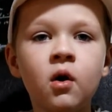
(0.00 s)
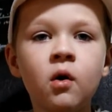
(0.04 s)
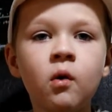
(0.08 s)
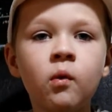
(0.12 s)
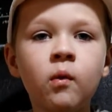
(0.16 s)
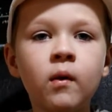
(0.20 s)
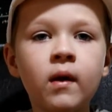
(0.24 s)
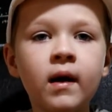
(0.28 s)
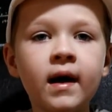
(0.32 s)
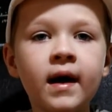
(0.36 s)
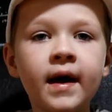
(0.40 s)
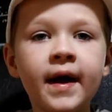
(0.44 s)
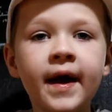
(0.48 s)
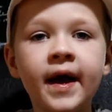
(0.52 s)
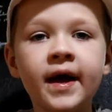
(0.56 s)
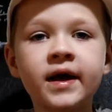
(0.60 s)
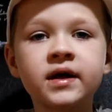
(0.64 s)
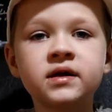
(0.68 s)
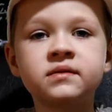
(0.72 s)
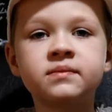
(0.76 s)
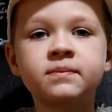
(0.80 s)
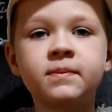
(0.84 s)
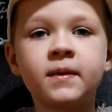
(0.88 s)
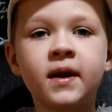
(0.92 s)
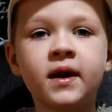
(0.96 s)
What
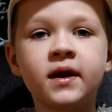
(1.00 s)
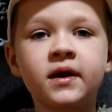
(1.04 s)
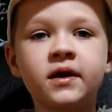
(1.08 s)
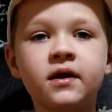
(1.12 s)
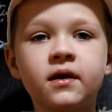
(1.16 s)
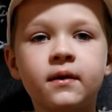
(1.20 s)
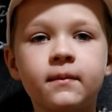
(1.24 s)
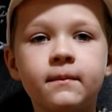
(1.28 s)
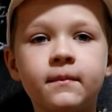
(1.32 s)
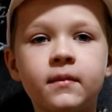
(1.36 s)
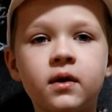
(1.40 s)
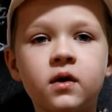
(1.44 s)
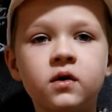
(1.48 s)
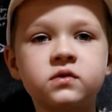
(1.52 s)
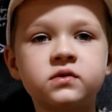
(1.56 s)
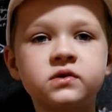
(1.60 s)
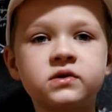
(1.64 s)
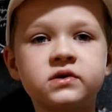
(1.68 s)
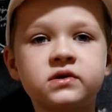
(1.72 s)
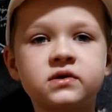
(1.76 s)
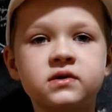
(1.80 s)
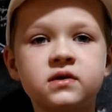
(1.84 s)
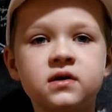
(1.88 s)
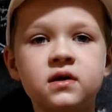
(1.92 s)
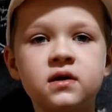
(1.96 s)
has been your
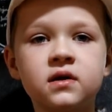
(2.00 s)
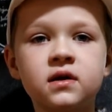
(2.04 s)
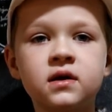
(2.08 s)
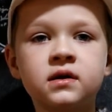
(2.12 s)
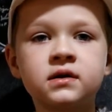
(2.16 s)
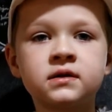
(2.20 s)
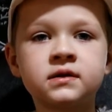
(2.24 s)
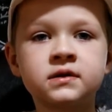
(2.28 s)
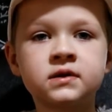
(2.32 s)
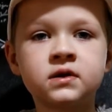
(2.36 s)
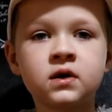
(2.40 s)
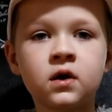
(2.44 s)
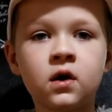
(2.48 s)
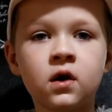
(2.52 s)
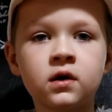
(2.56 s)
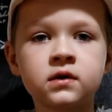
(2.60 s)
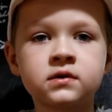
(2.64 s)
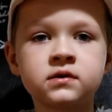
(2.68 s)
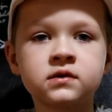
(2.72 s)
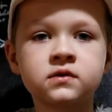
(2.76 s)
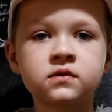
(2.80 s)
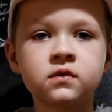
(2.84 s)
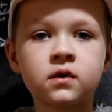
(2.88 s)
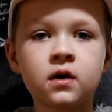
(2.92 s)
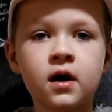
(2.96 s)
most
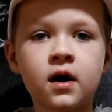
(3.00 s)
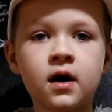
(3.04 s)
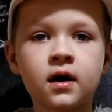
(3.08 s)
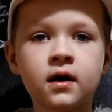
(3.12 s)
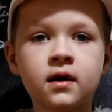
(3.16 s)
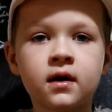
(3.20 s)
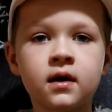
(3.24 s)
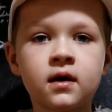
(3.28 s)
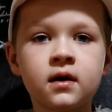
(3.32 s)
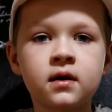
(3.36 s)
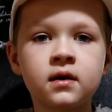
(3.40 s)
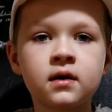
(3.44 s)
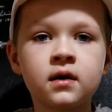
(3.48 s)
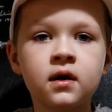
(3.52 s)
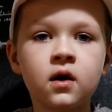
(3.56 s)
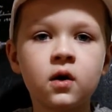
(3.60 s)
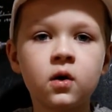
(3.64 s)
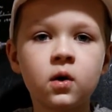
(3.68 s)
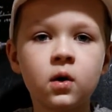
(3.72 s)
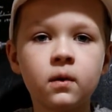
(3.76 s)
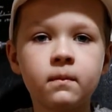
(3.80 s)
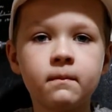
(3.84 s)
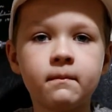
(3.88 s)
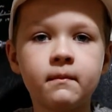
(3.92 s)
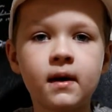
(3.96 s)
starstruck
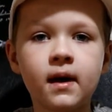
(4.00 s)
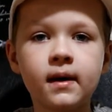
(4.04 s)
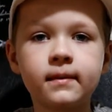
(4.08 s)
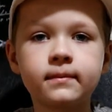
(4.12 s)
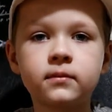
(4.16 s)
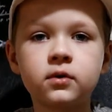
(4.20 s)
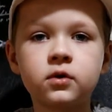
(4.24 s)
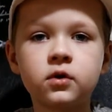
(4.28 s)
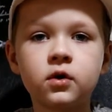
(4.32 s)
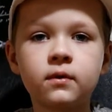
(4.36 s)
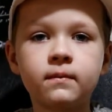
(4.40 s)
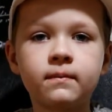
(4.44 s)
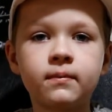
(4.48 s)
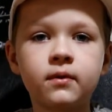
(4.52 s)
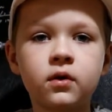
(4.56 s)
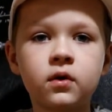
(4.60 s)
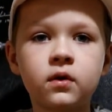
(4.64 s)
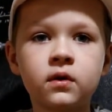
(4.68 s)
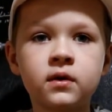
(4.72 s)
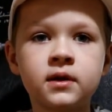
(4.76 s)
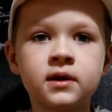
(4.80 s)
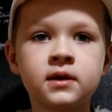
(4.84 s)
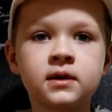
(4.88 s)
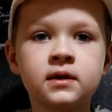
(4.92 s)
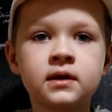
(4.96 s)
or memorable
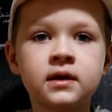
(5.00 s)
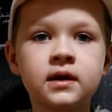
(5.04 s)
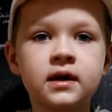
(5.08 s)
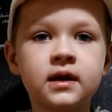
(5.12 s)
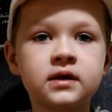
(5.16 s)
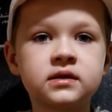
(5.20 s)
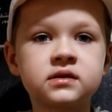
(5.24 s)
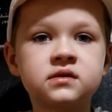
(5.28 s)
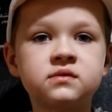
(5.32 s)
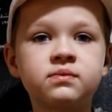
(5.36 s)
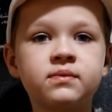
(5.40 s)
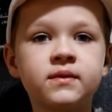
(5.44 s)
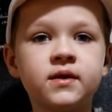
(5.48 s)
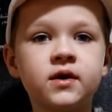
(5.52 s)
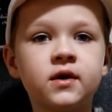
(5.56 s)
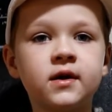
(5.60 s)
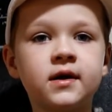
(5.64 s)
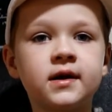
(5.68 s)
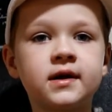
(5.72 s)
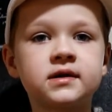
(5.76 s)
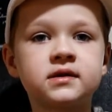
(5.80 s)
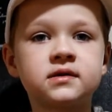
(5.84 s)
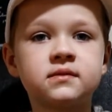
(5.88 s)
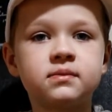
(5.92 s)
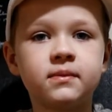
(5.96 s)

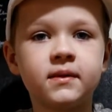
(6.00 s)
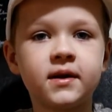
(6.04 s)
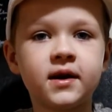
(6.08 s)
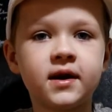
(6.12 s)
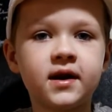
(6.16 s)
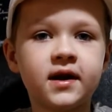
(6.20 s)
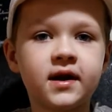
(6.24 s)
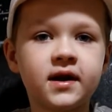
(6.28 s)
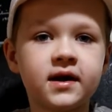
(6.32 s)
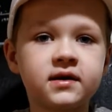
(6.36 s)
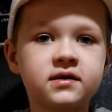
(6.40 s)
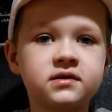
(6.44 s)
experience meeting a